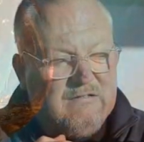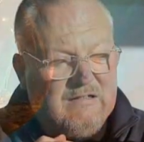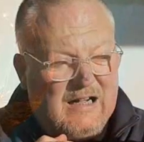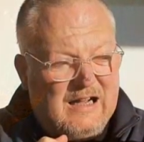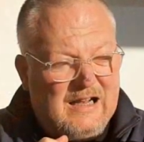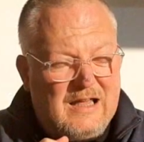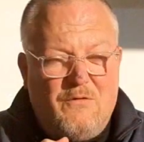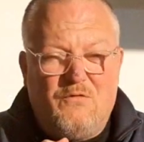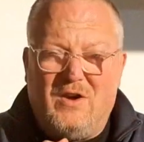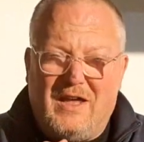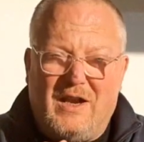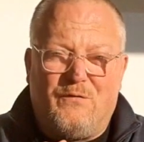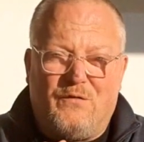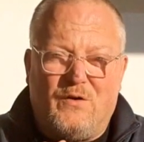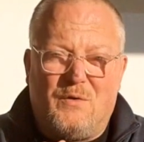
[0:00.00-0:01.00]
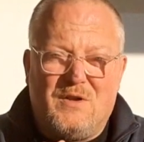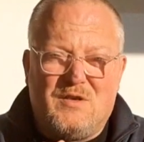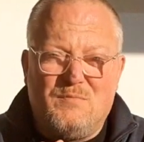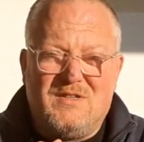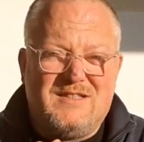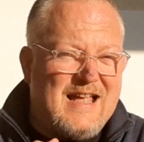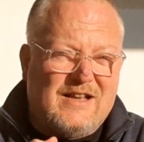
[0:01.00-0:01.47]
Well, if you get it for
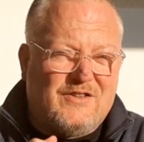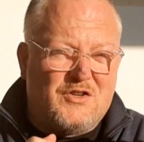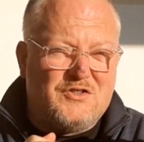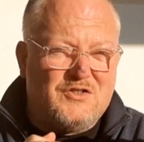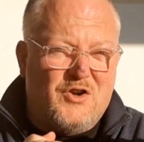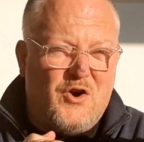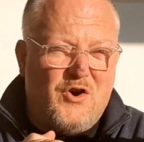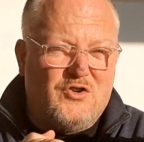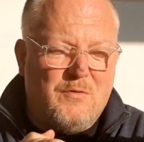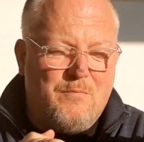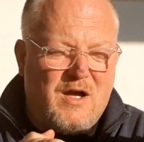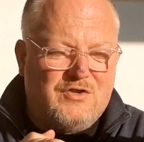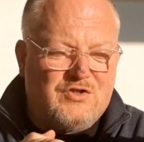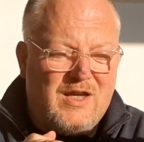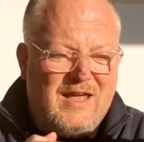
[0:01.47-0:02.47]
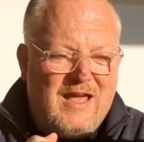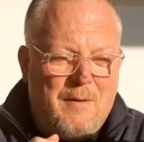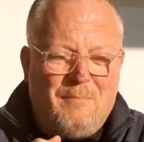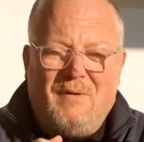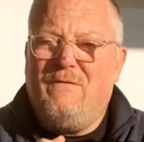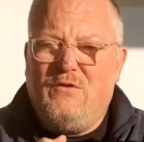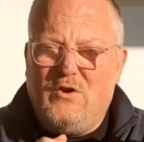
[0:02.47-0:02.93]
Christmas, that doesn't hurt too much.
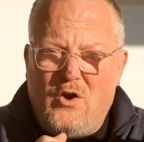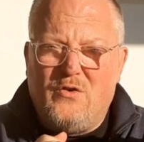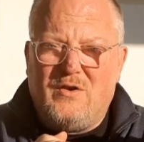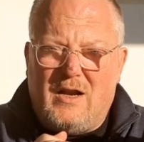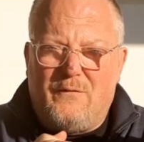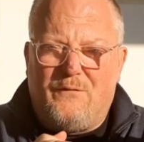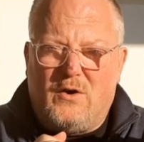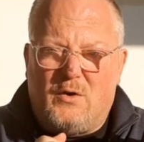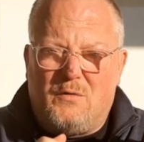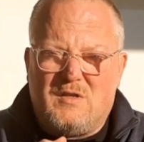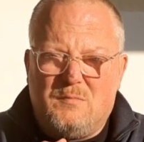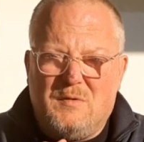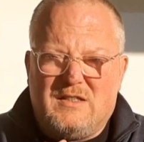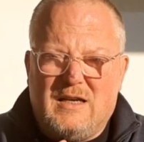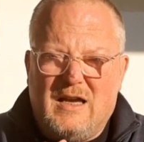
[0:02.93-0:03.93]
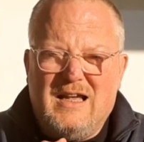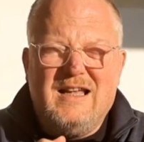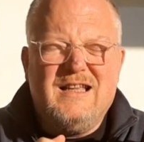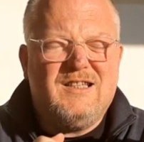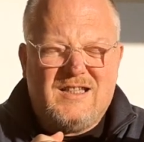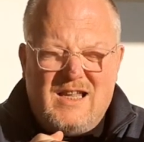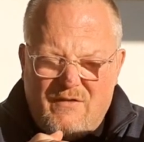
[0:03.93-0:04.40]
But if you don't get it for Christmas,
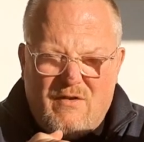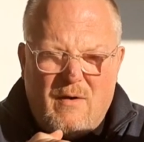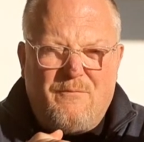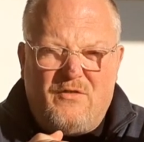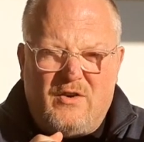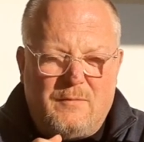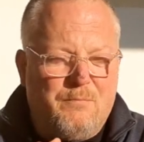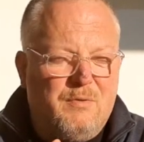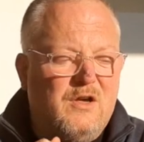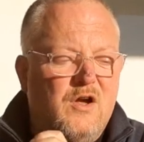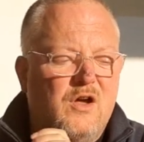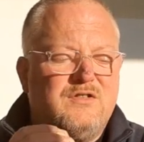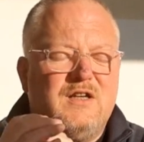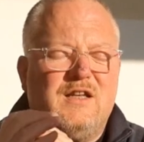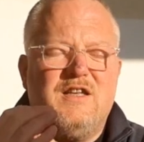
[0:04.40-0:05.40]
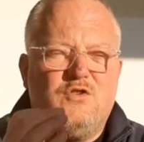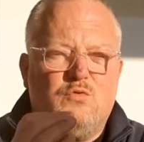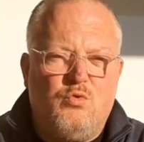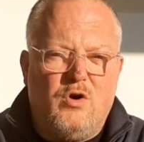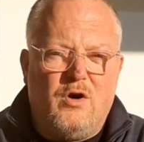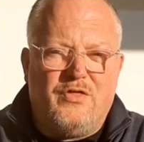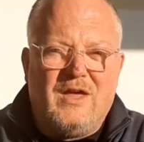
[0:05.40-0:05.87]
save up for it, because it is
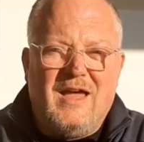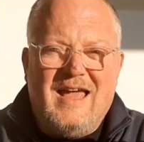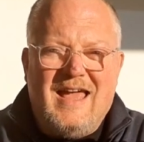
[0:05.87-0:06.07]
worth